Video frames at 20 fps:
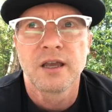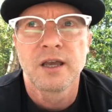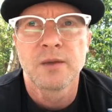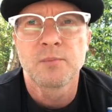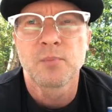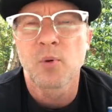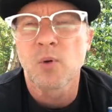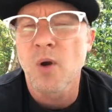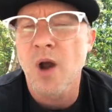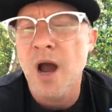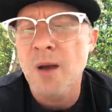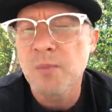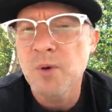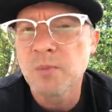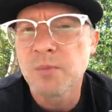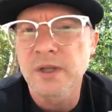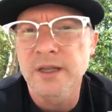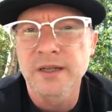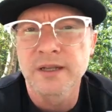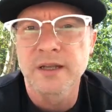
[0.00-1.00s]
And
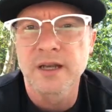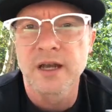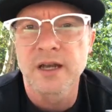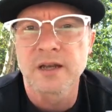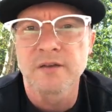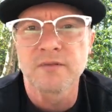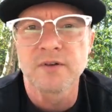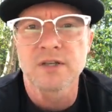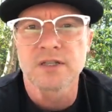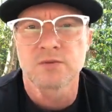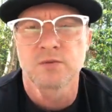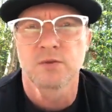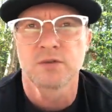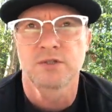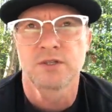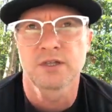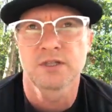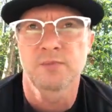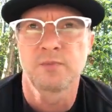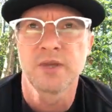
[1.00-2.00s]
probably none of us will
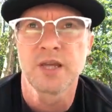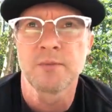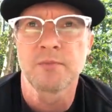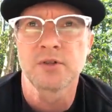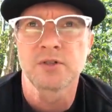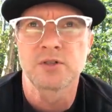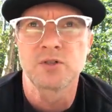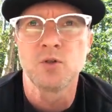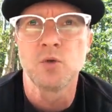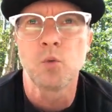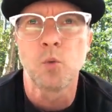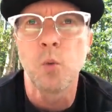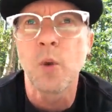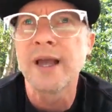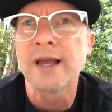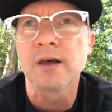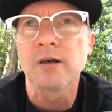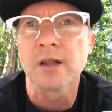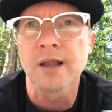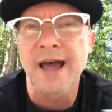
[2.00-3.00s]
just be able to
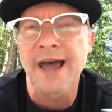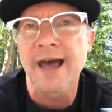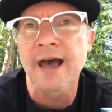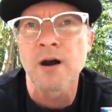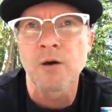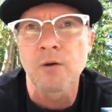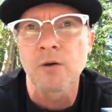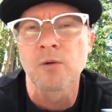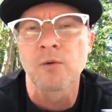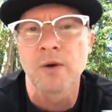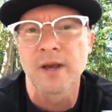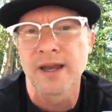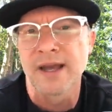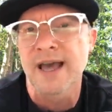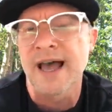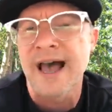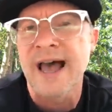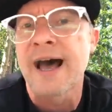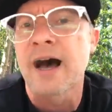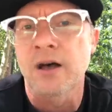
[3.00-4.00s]
will our
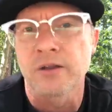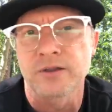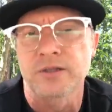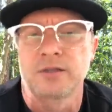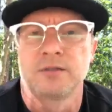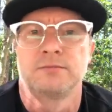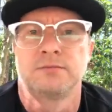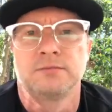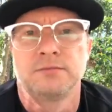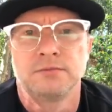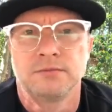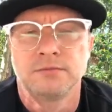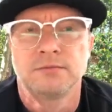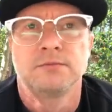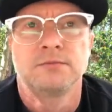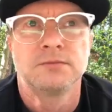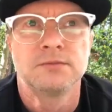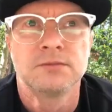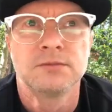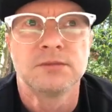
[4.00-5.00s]
way out,
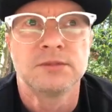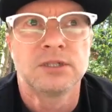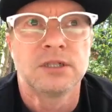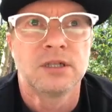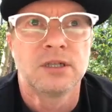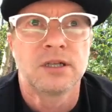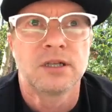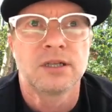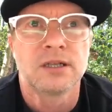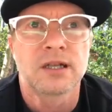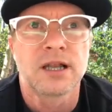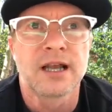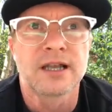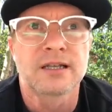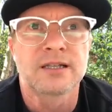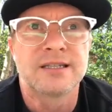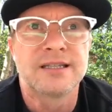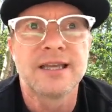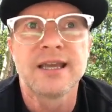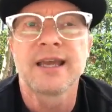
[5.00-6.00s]

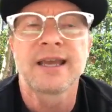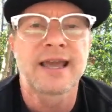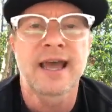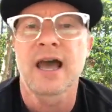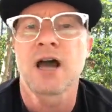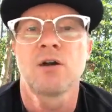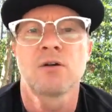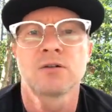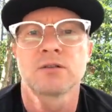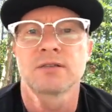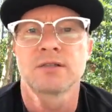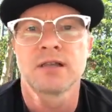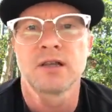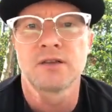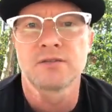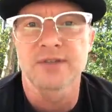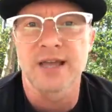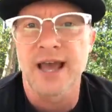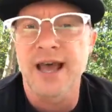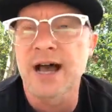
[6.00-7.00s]
like dig
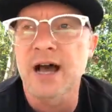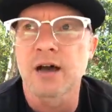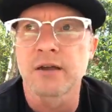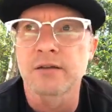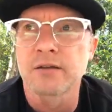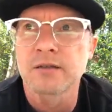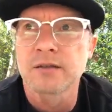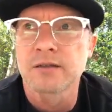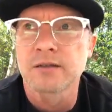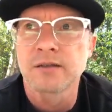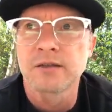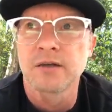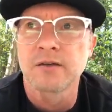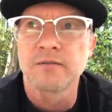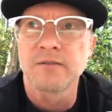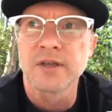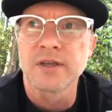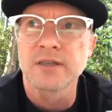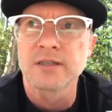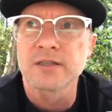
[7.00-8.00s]
ourselves out
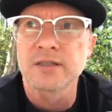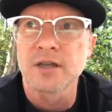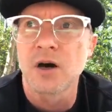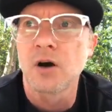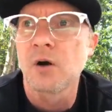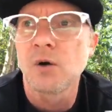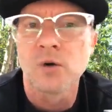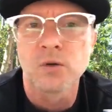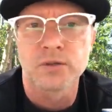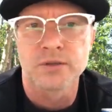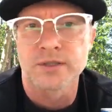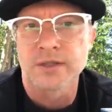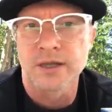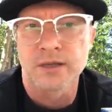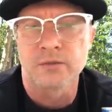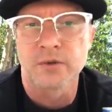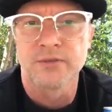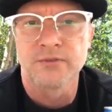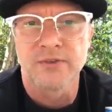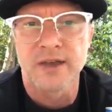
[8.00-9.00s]
of these holes
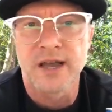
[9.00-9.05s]
that we